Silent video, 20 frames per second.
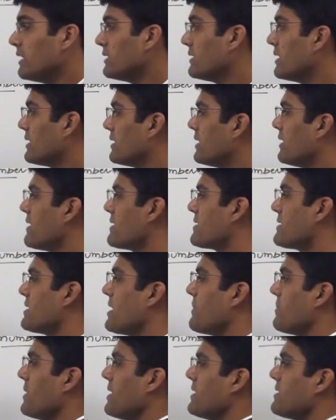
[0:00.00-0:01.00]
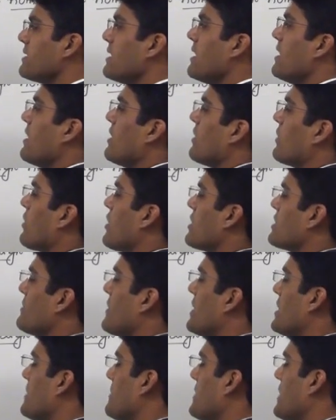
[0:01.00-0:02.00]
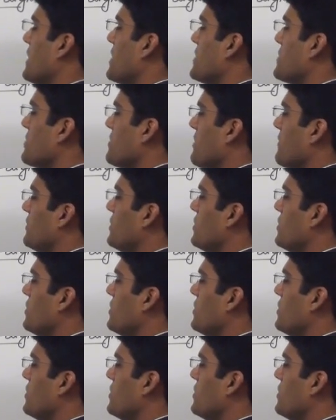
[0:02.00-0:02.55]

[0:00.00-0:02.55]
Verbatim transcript: The third step is cross multiplication of